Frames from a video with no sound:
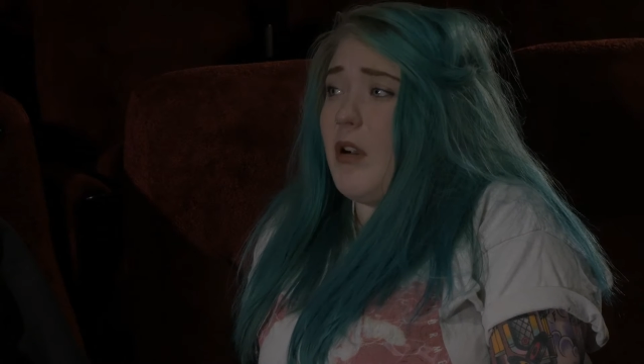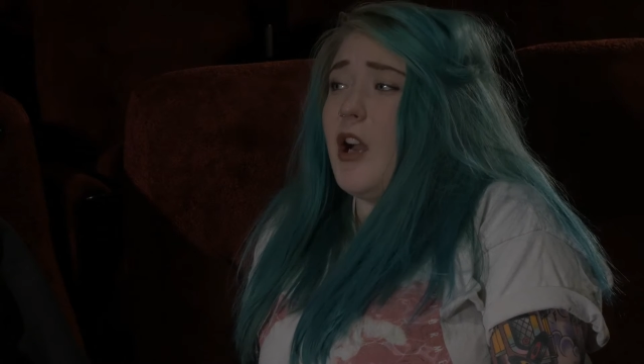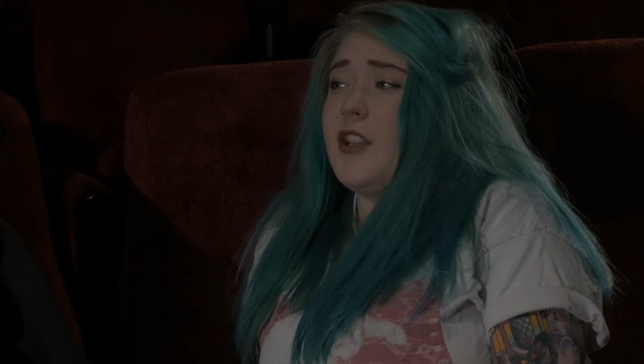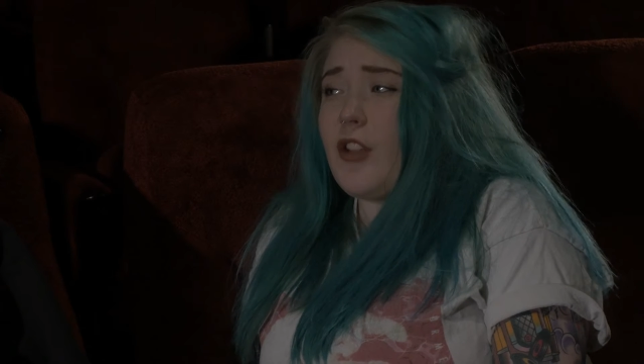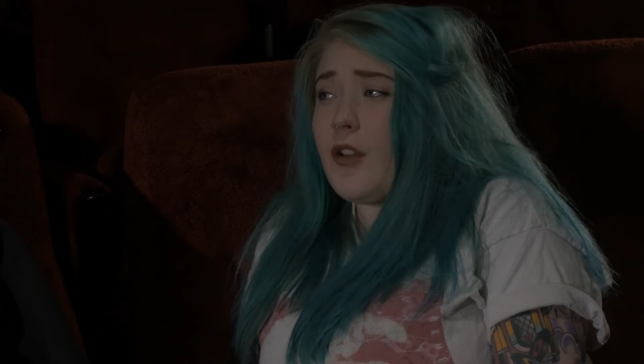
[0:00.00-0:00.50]

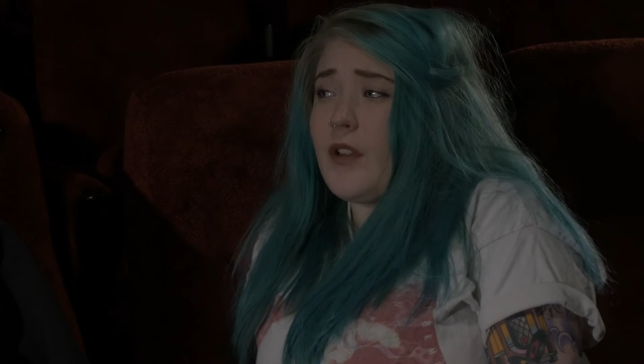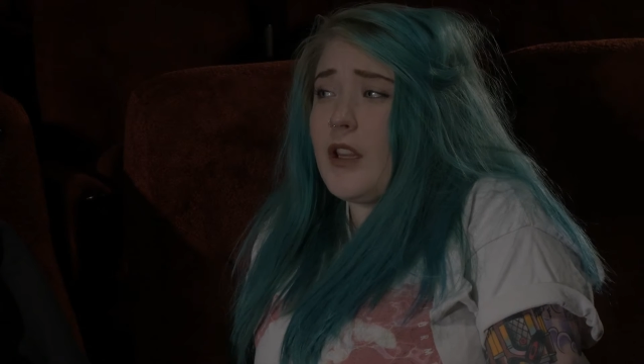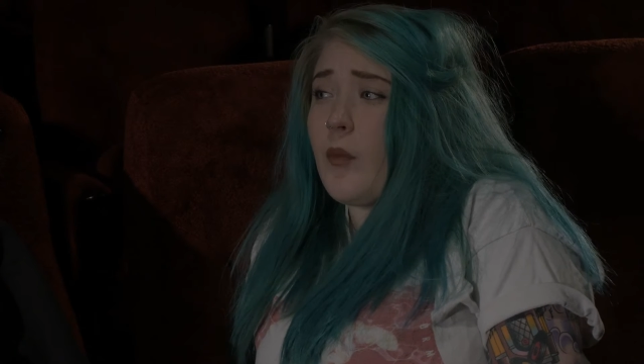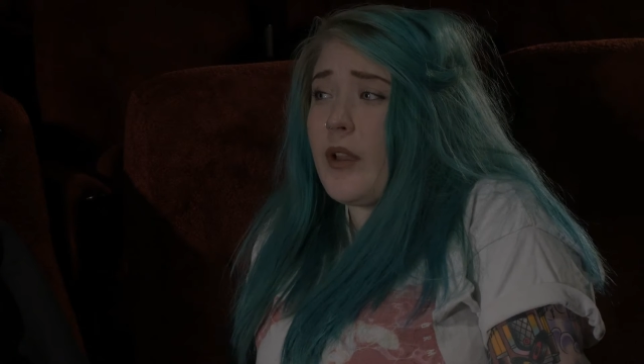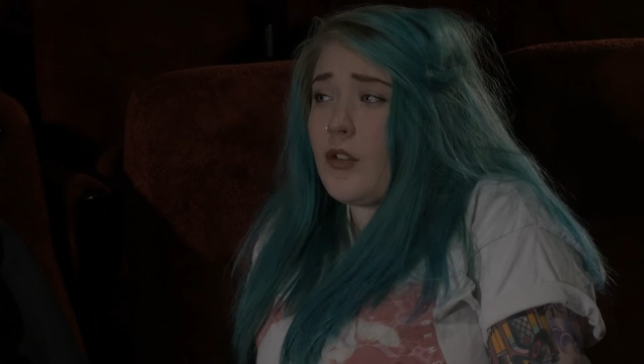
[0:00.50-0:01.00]
I don't
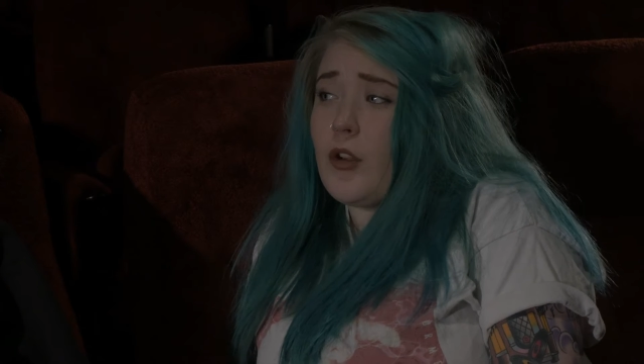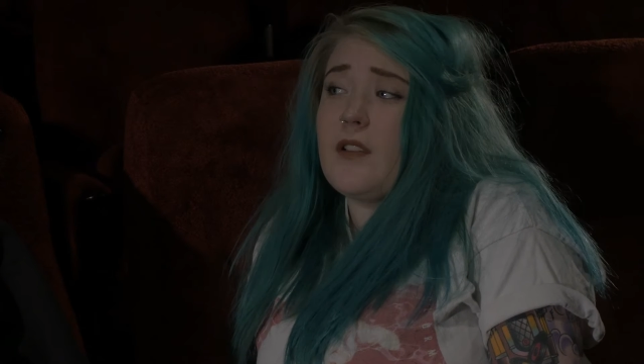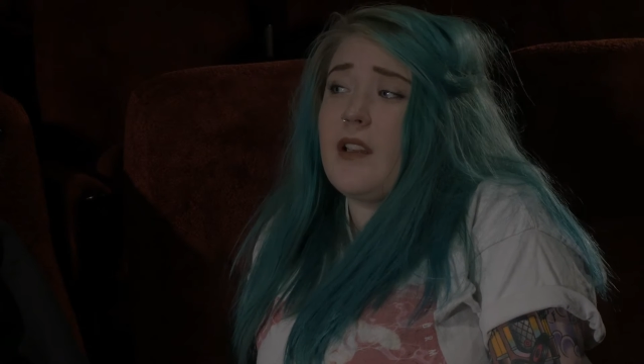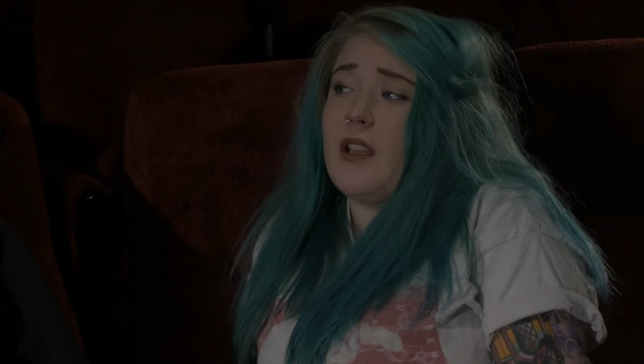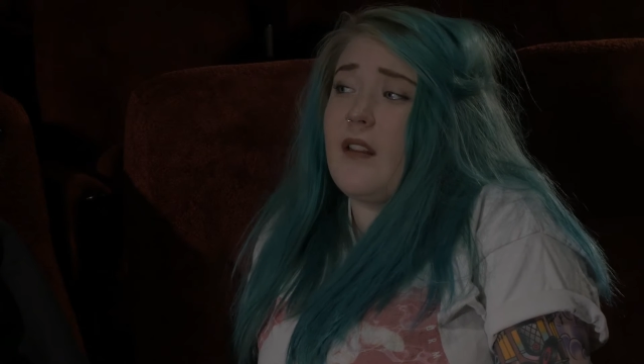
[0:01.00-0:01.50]
think that when
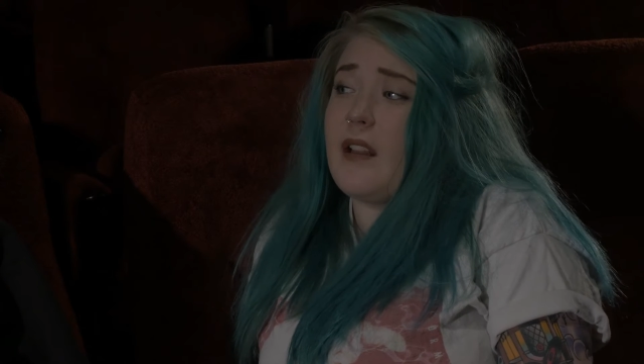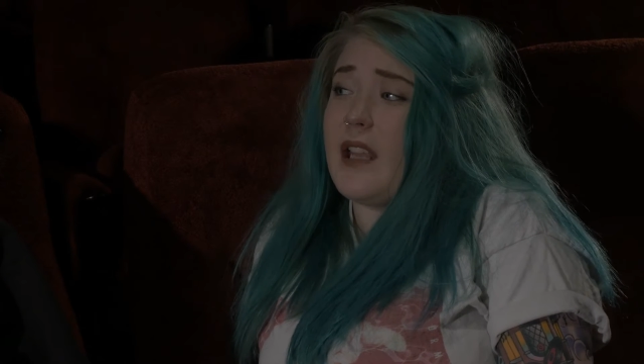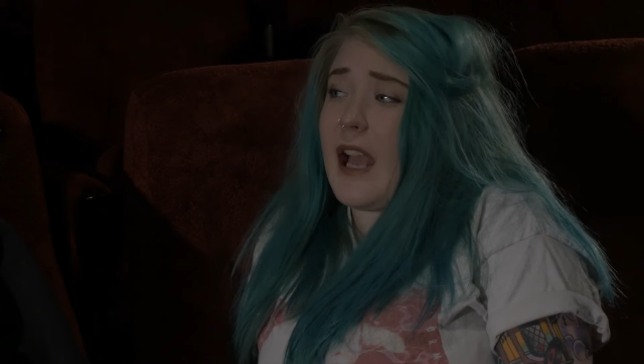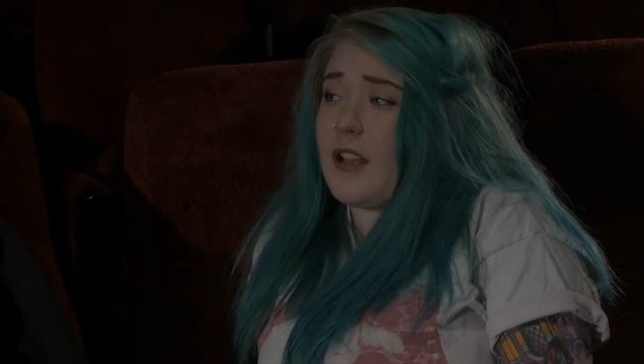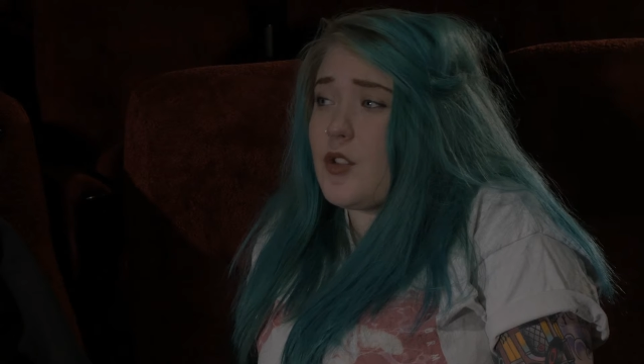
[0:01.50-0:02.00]
Dr. Hing
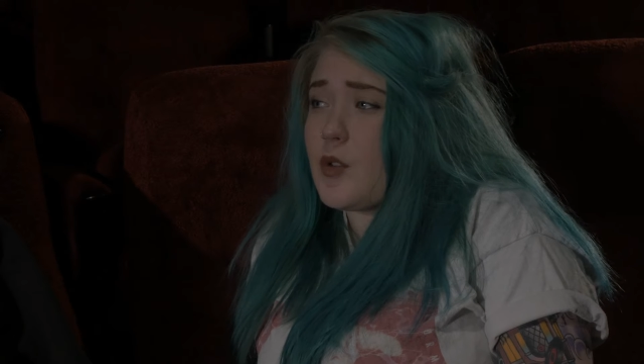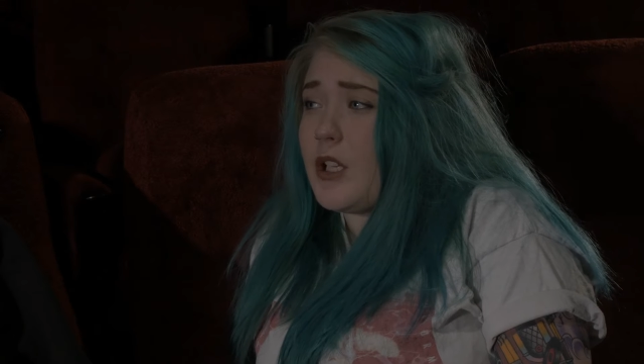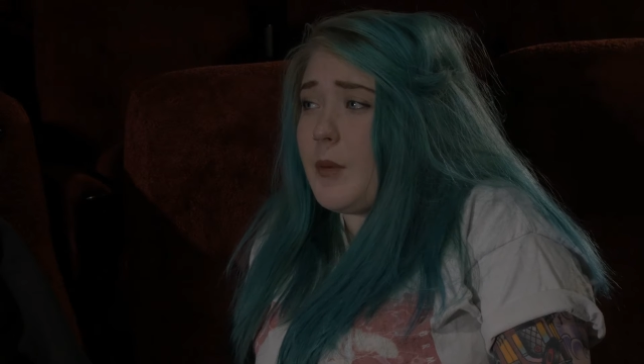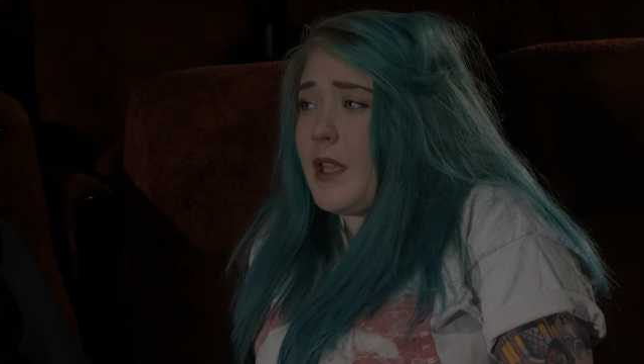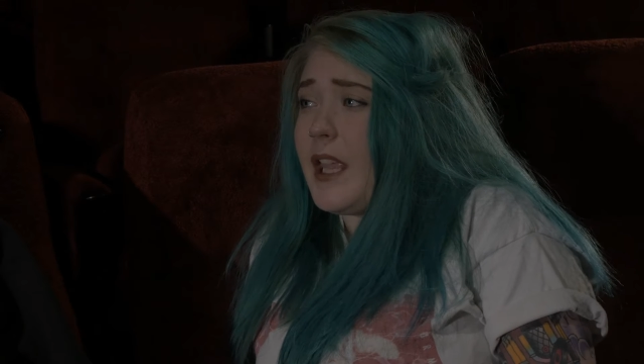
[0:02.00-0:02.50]
said he had a
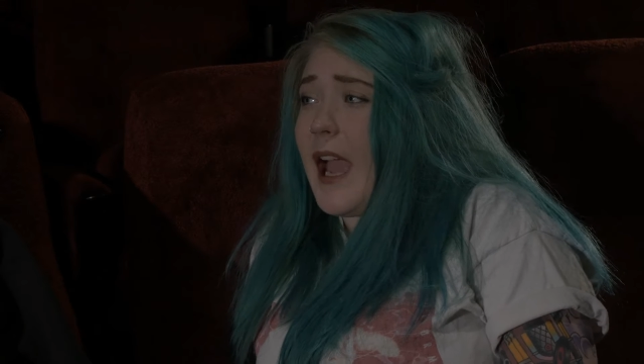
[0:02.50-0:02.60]
dream,